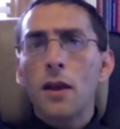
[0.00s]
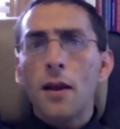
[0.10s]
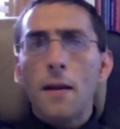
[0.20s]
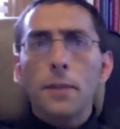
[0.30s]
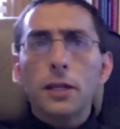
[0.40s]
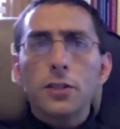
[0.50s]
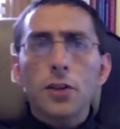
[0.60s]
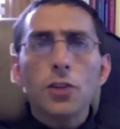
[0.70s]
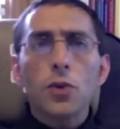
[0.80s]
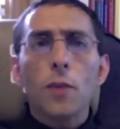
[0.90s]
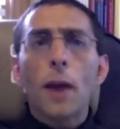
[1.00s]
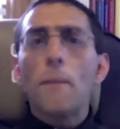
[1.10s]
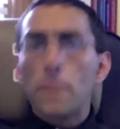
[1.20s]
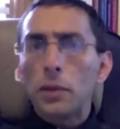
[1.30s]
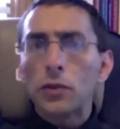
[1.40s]
but it's also
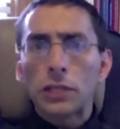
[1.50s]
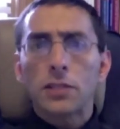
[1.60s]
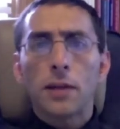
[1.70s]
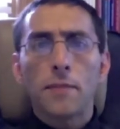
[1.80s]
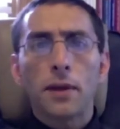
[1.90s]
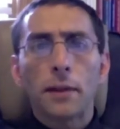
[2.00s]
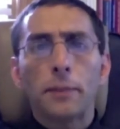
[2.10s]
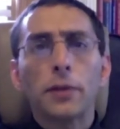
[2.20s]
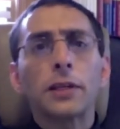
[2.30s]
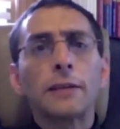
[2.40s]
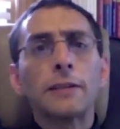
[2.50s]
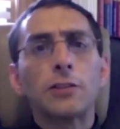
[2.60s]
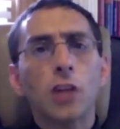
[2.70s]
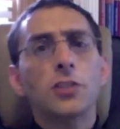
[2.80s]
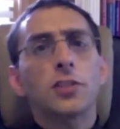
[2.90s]
about building something, building a
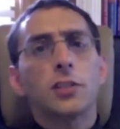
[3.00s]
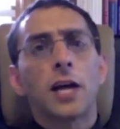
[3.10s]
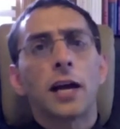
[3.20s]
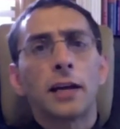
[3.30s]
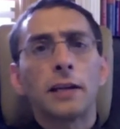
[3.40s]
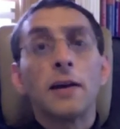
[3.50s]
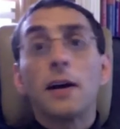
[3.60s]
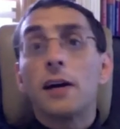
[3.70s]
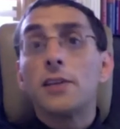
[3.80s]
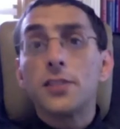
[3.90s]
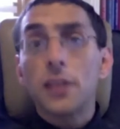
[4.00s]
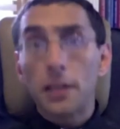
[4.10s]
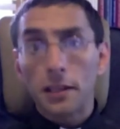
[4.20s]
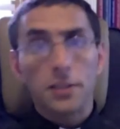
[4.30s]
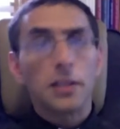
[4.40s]
just society, a
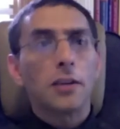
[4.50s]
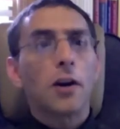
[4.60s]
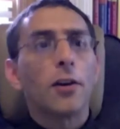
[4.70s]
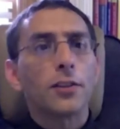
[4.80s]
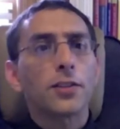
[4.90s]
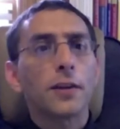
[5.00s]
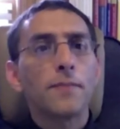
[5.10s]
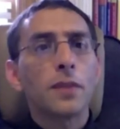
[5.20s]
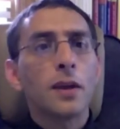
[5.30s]
city as he calls it.